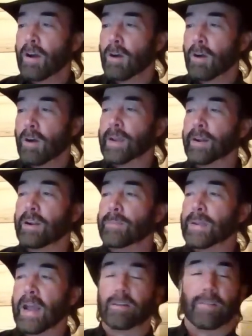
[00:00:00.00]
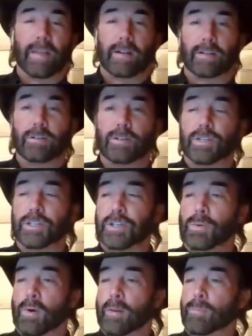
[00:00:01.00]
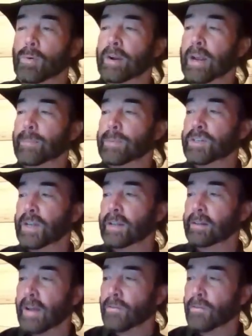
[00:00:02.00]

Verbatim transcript: are we going to come down to that 161.8%